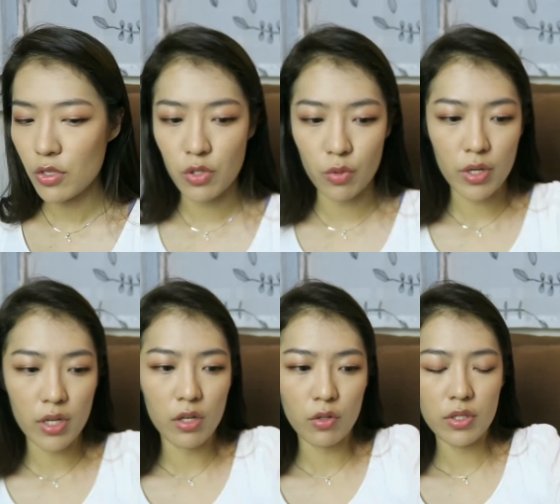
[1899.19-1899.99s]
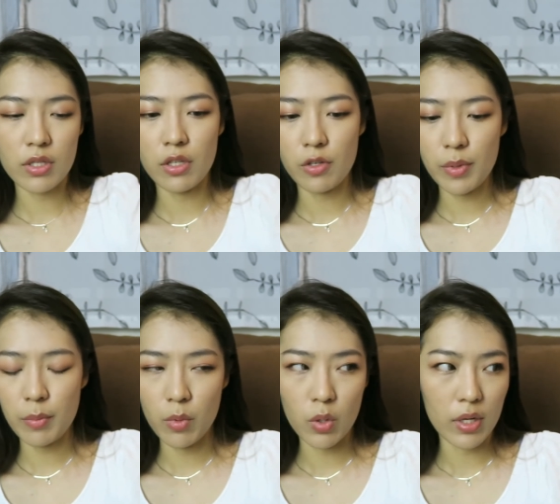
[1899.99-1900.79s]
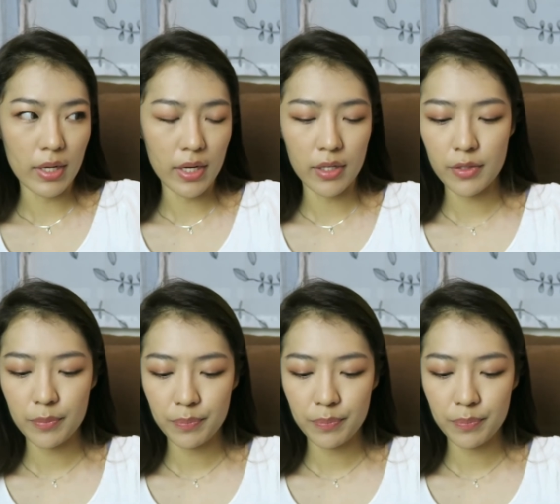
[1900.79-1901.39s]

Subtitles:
so it looks a little bit more like,